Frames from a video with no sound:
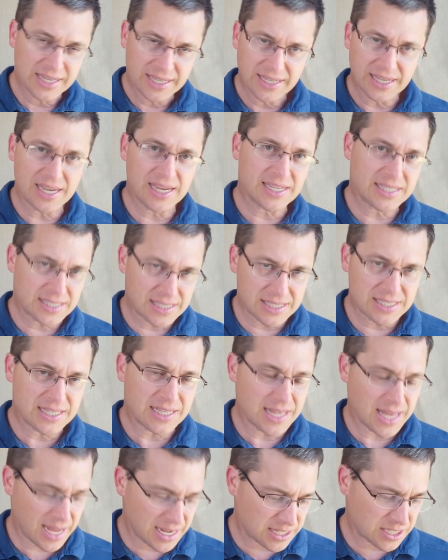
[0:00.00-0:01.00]
Yes,
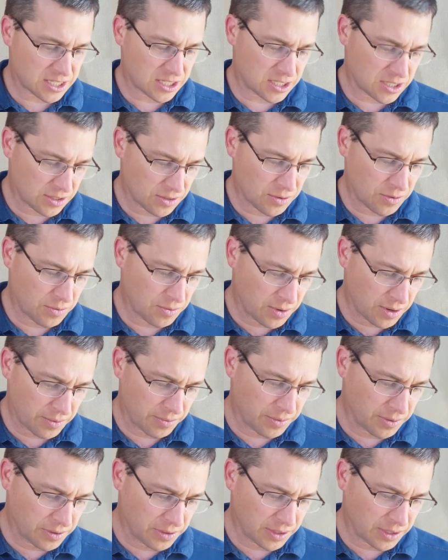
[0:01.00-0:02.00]
that's what
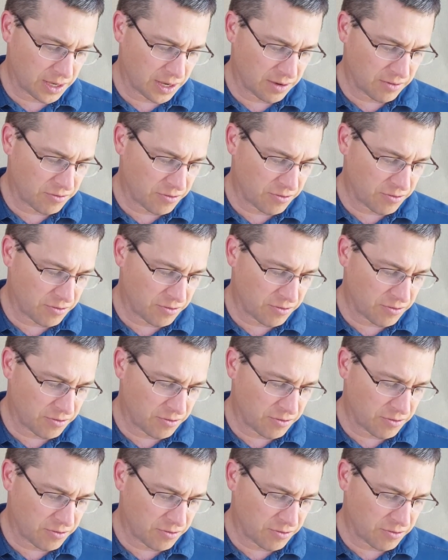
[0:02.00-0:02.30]
we're looking